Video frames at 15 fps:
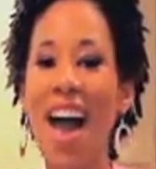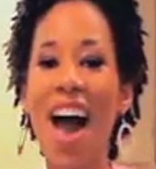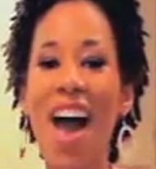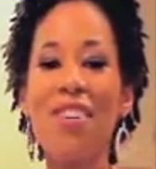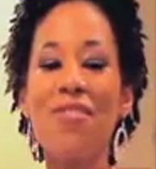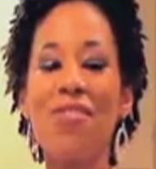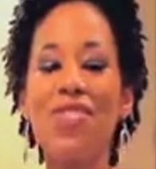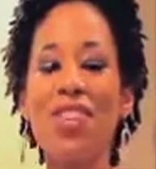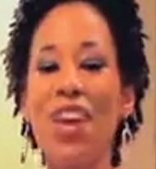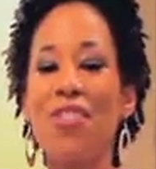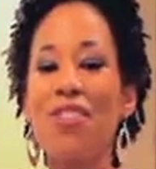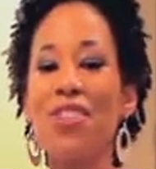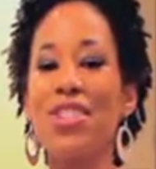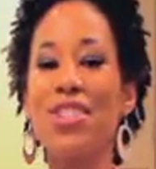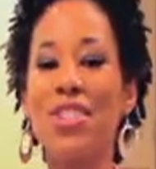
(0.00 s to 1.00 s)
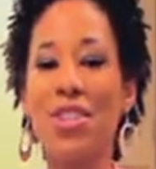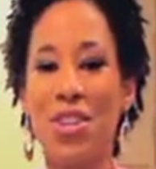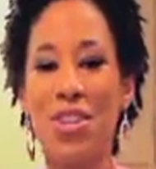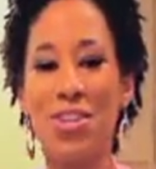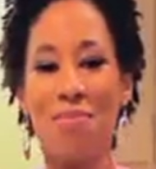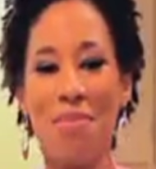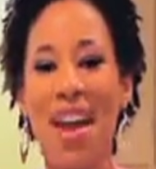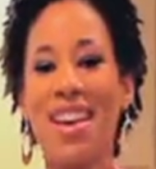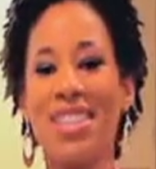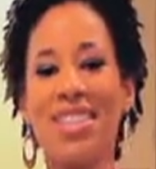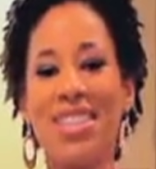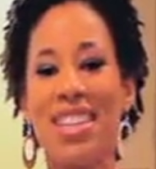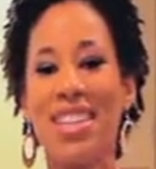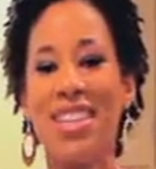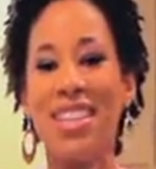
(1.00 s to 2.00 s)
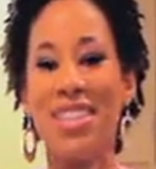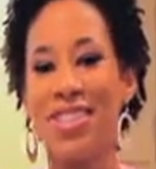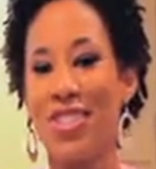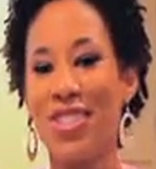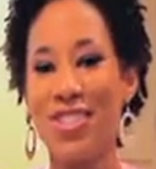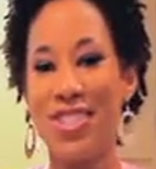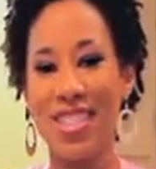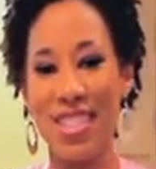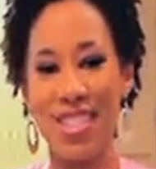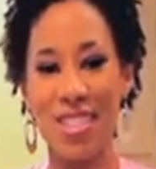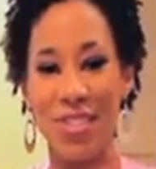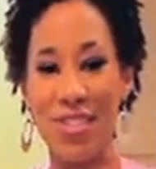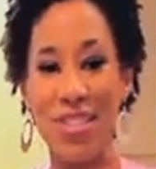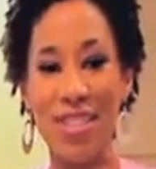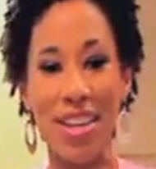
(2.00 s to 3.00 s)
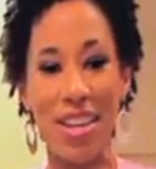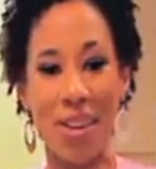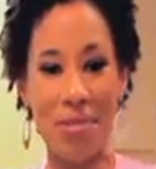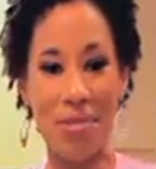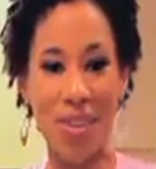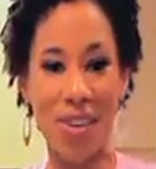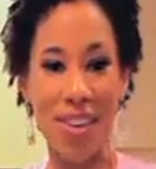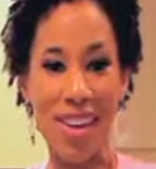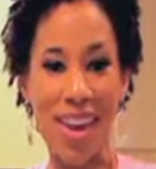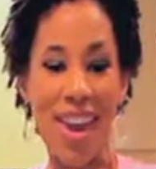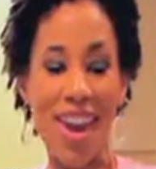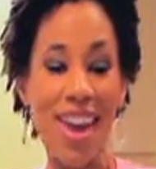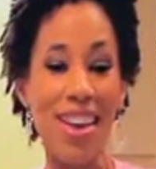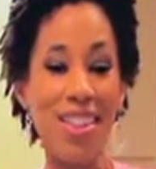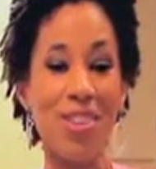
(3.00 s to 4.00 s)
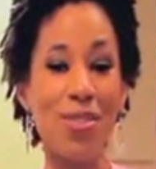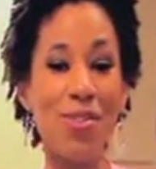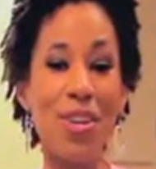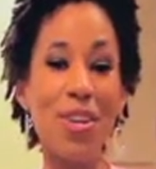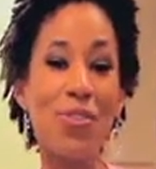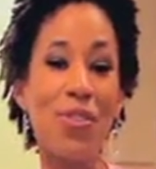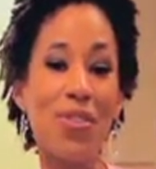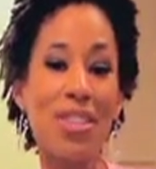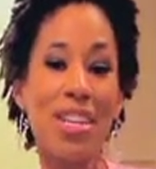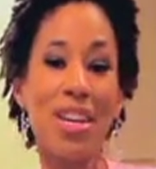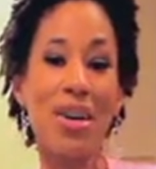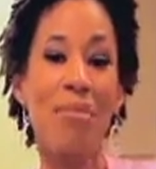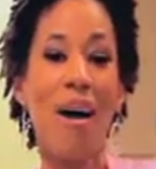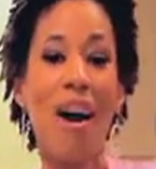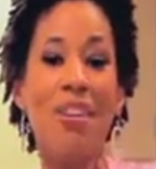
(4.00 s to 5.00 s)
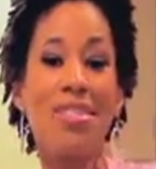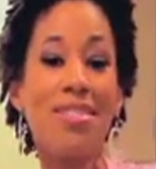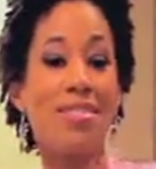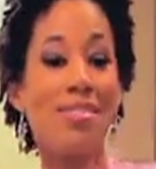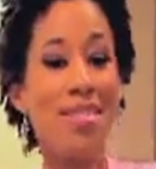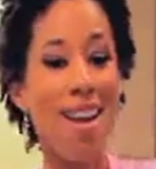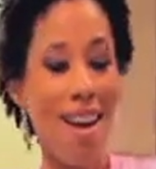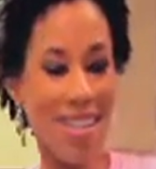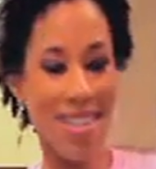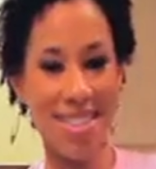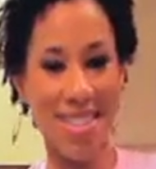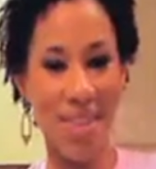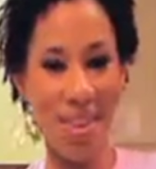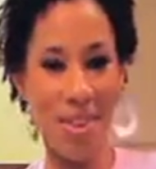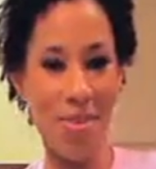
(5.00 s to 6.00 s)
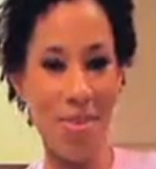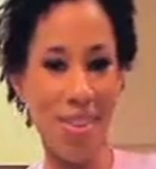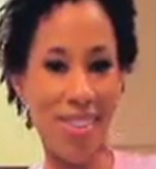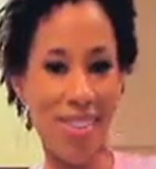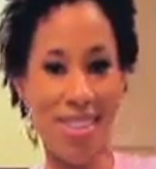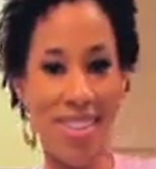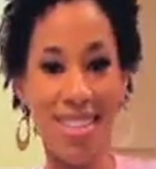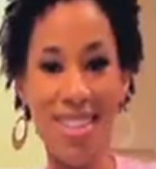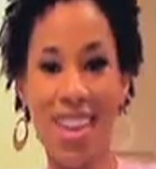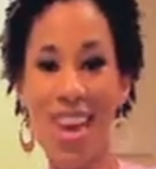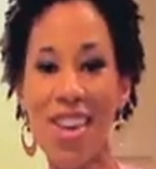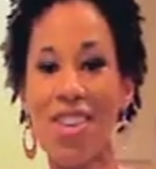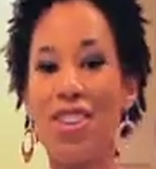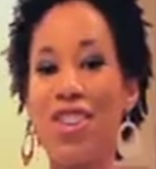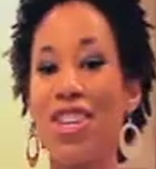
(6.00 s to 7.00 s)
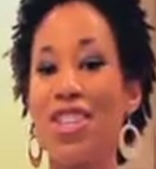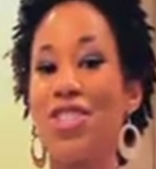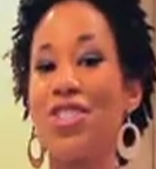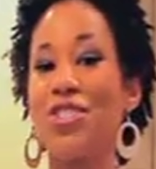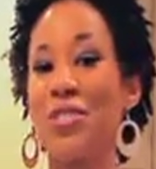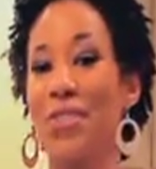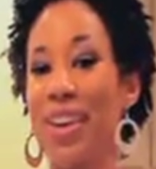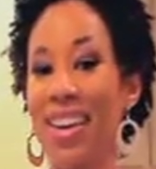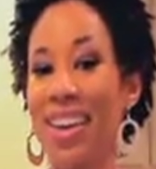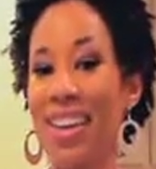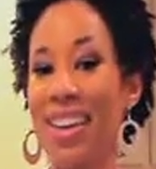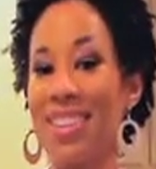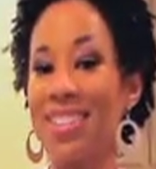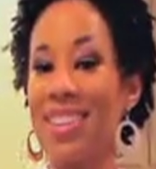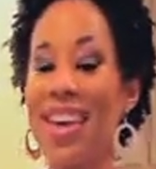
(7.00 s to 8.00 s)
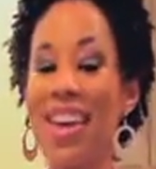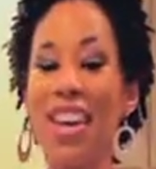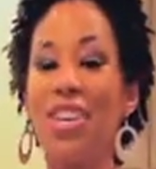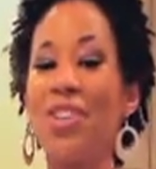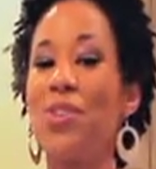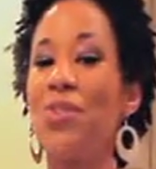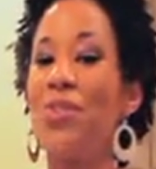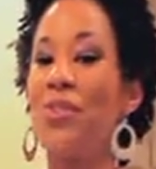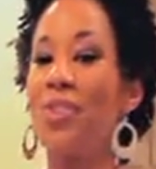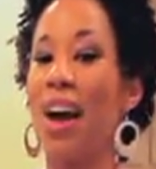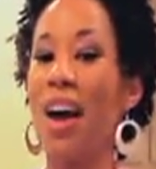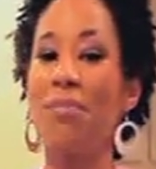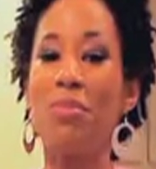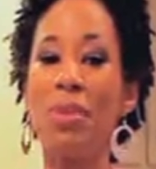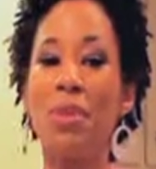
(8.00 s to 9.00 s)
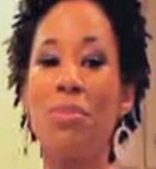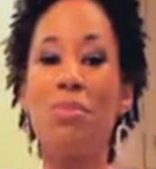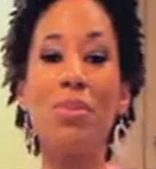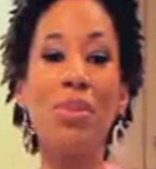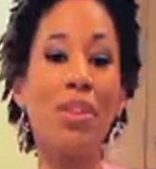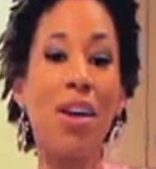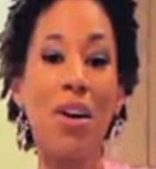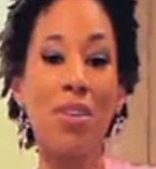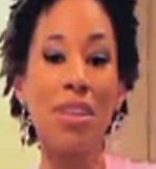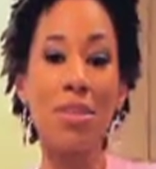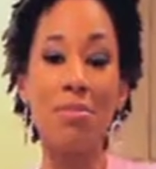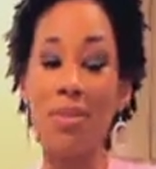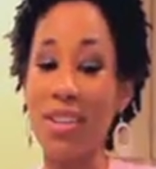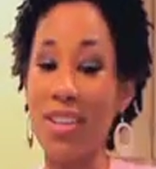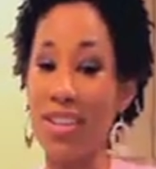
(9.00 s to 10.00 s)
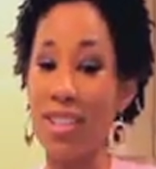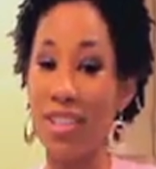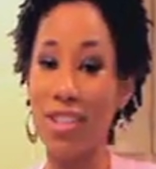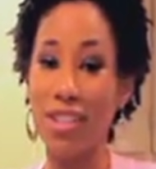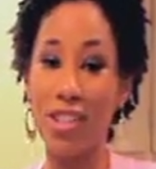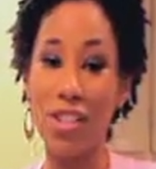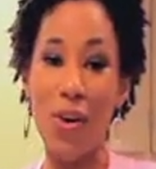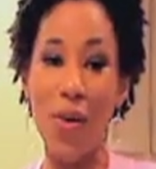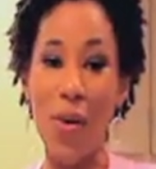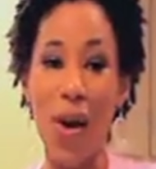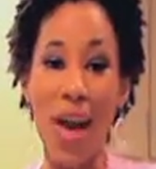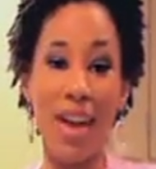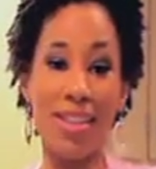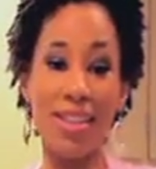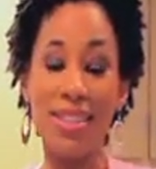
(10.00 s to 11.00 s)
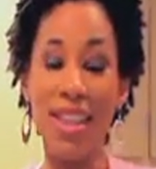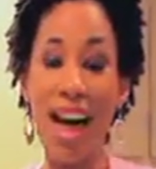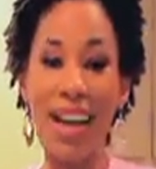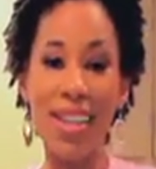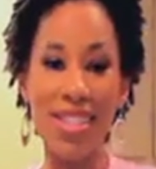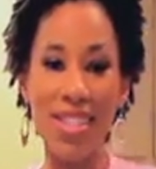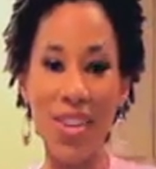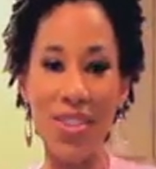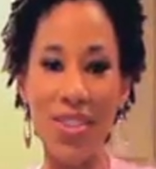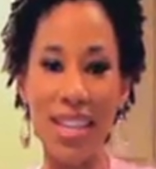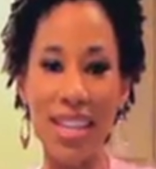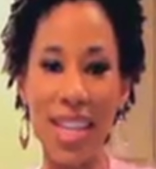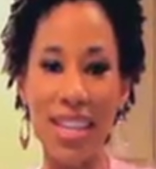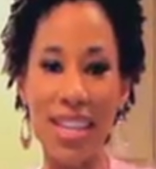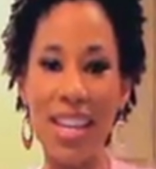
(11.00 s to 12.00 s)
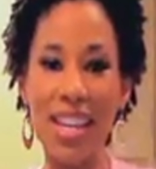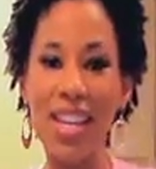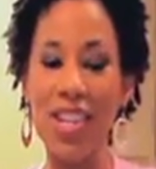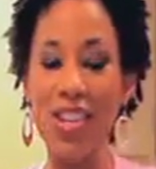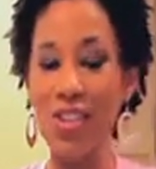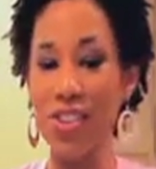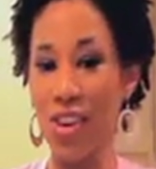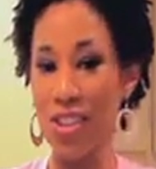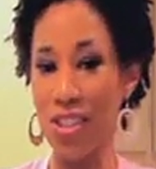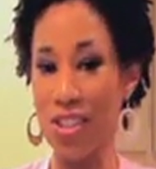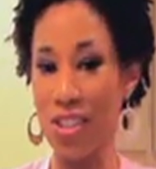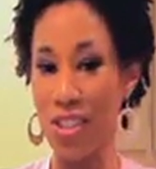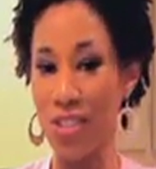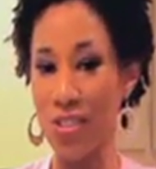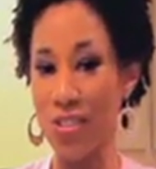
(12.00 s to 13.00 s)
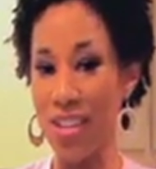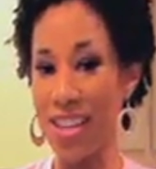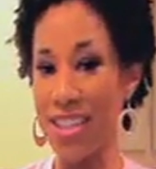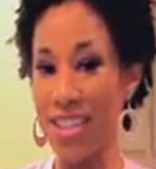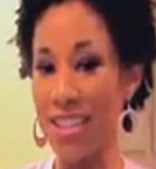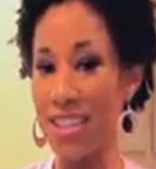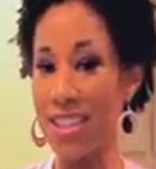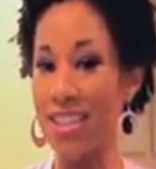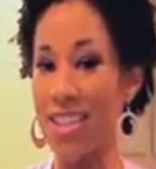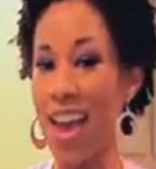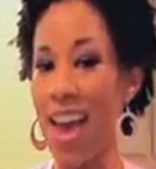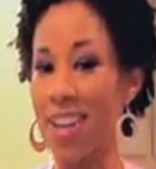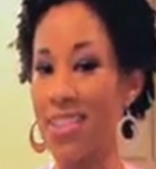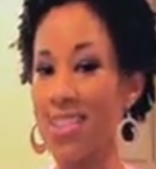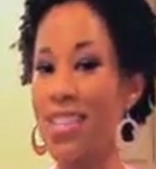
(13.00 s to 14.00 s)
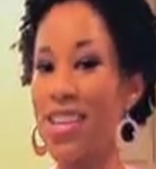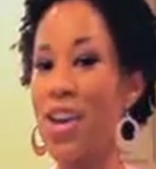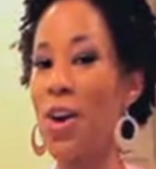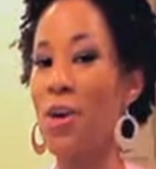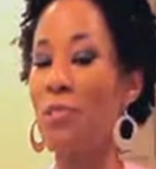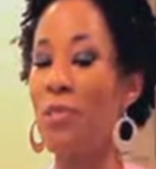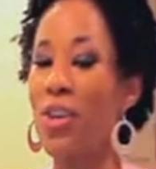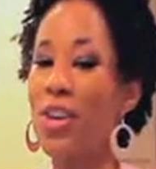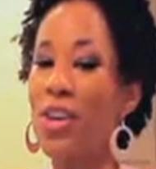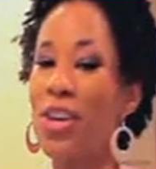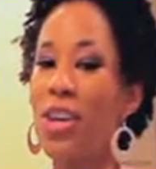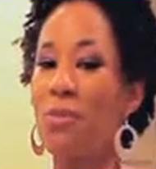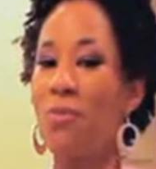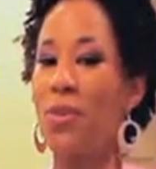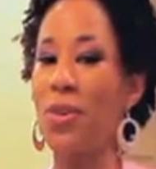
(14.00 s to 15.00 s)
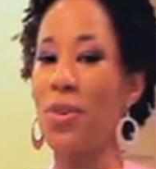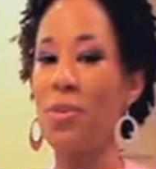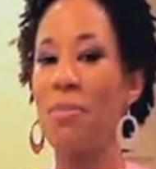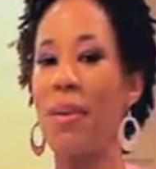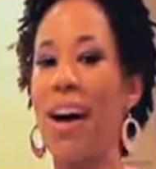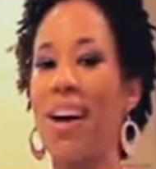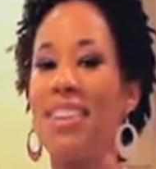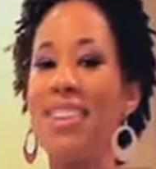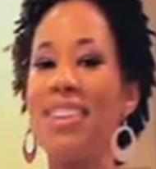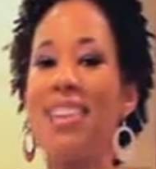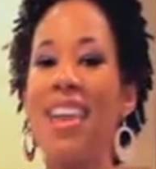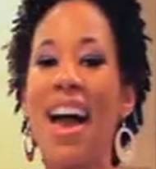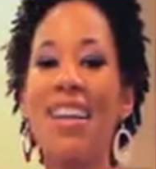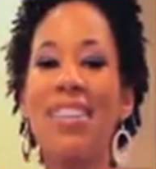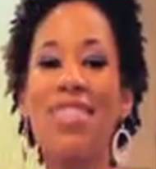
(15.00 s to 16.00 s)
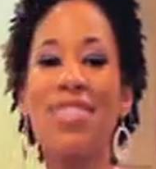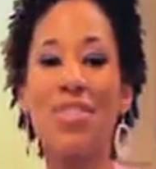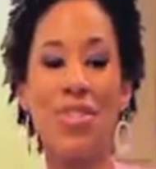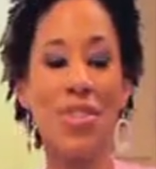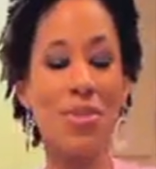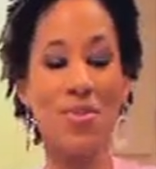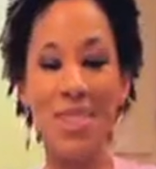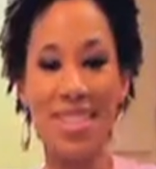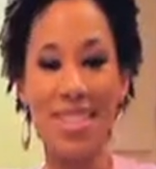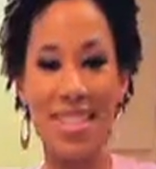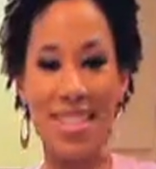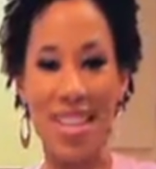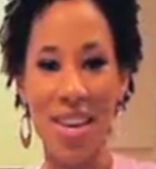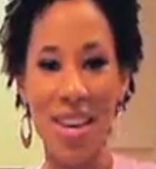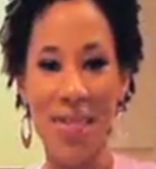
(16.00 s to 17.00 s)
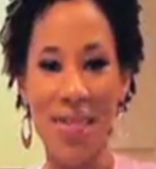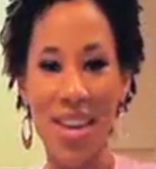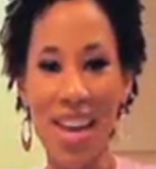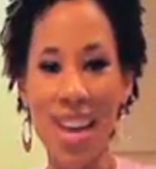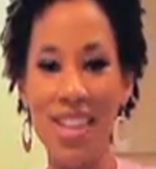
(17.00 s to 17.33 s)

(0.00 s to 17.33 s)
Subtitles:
I've never turned back to eating the traditional dairy milk. And the wonderful thing about non-dairy milk is you can drink it and you will not be bloated because there's no lactose in it. You know that you're drinking and it's actually helping keeping your body nice, trim, and slim.